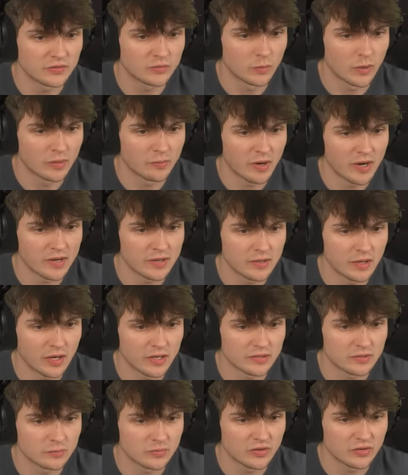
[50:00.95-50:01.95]
One of my
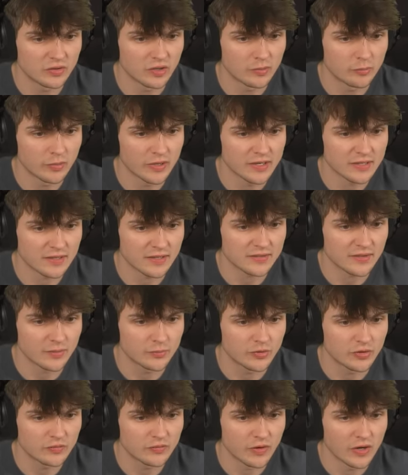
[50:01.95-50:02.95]
items is going to break. That's
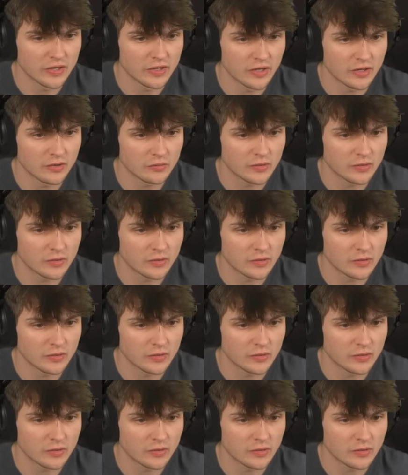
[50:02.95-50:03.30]
absolutely fine. I don't